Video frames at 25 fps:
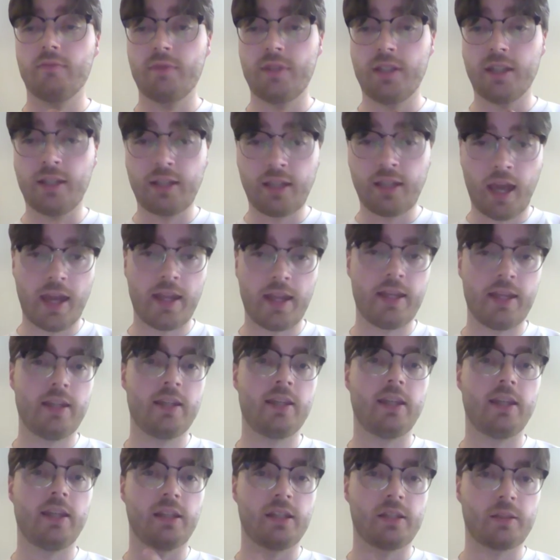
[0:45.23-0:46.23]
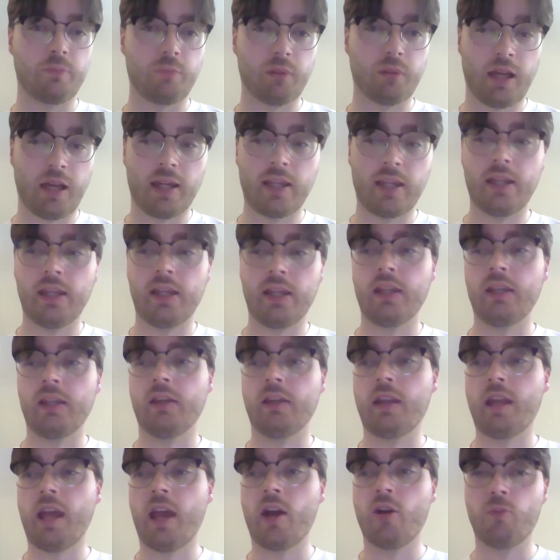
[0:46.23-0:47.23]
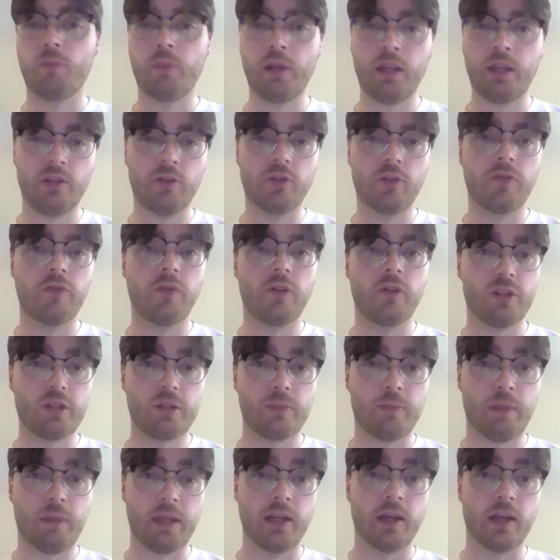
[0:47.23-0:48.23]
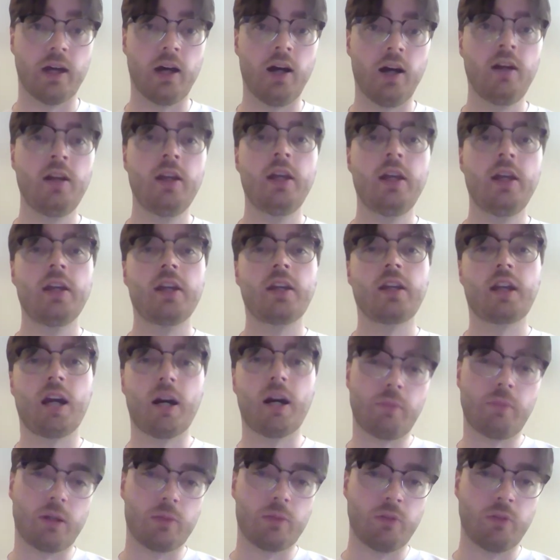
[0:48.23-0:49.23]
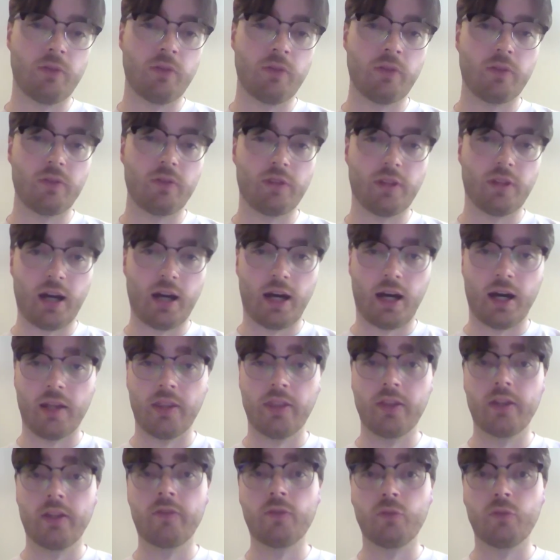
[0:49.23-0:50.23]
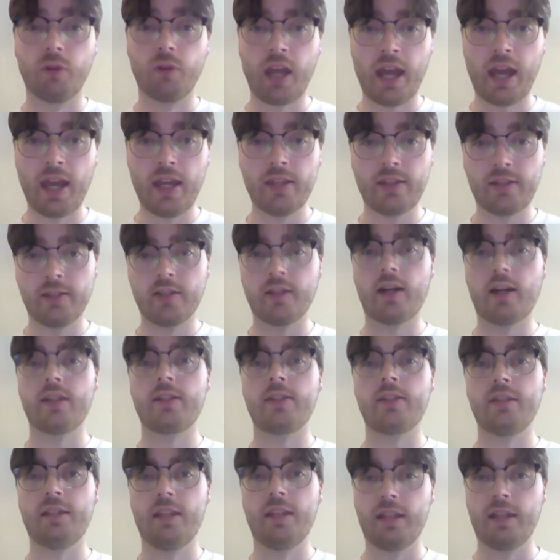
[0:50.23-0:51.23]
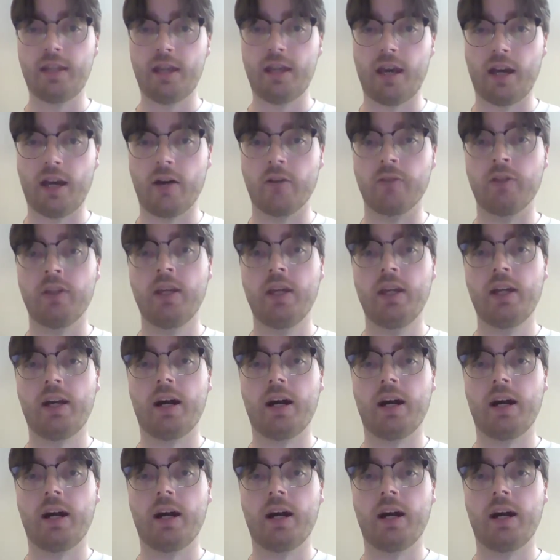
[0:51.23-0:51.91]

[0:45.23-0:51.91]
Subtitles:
dictating, explaining, helping your first speaker come up with the full case, nice and detailed,